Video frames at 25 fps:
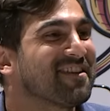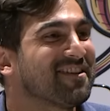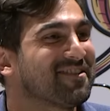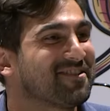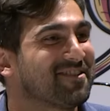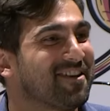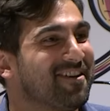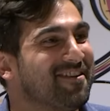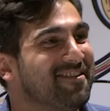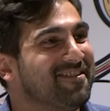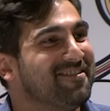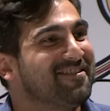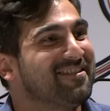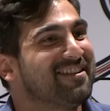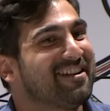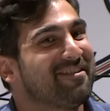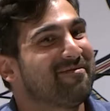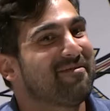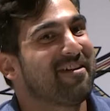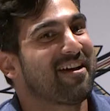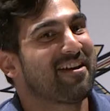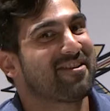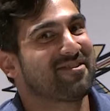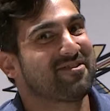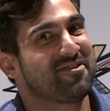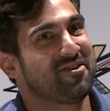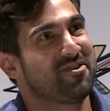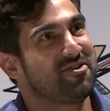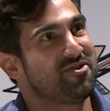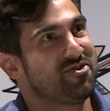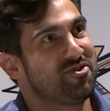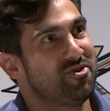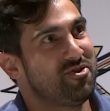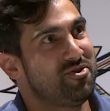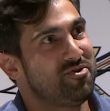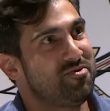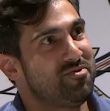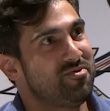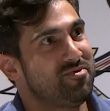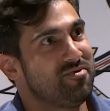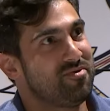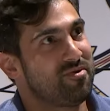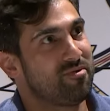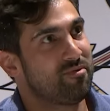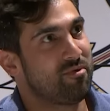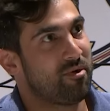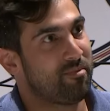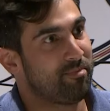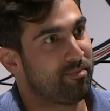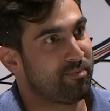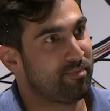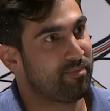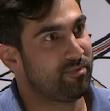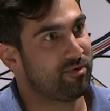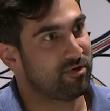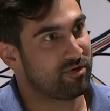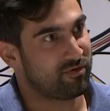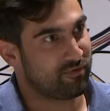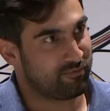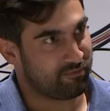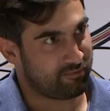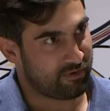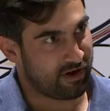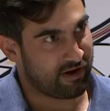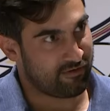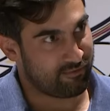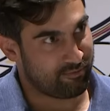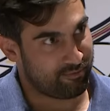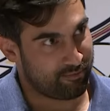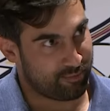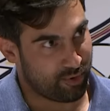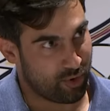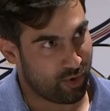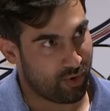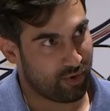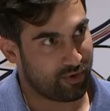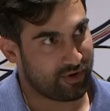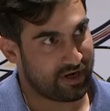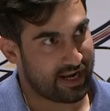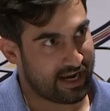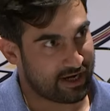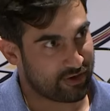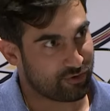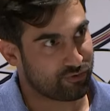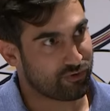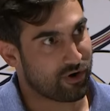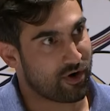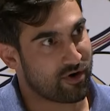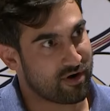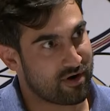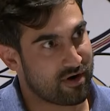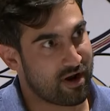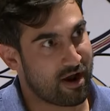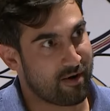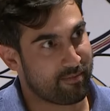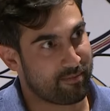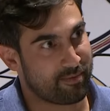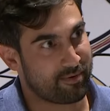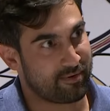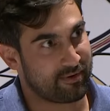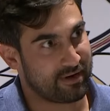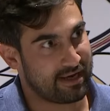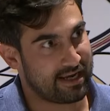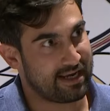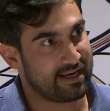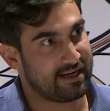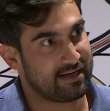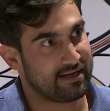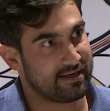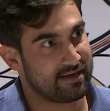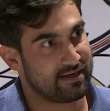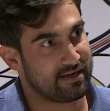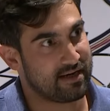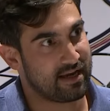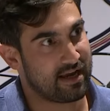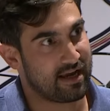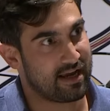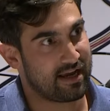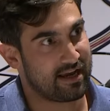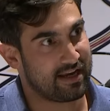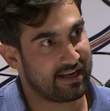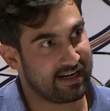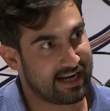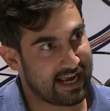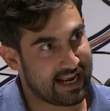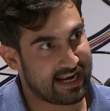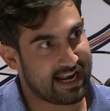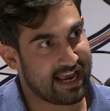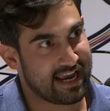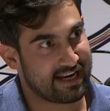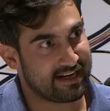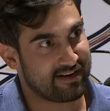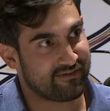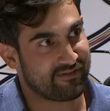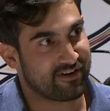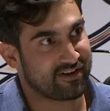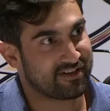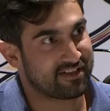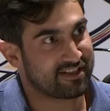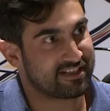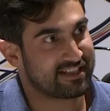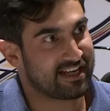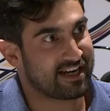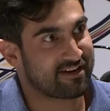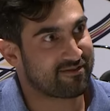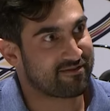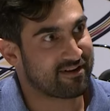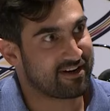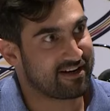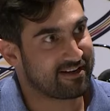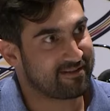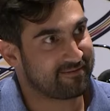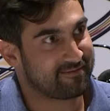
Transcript: So you were born and grown up in Al Ain, if I understand correctly.